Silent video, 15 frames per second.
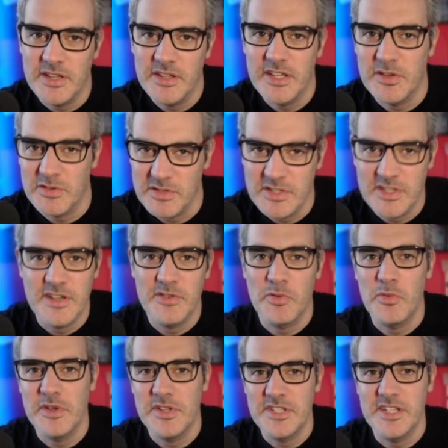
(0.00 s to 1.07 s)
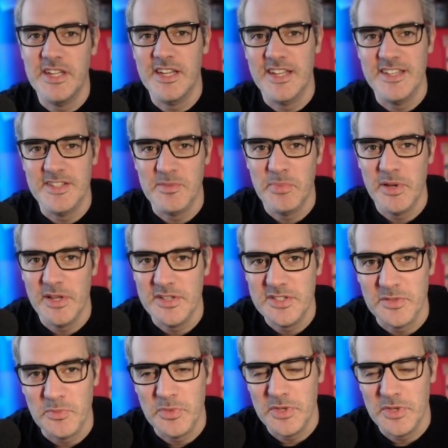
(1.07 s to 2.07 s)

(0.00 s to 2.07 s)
They're not always seeing it as a person.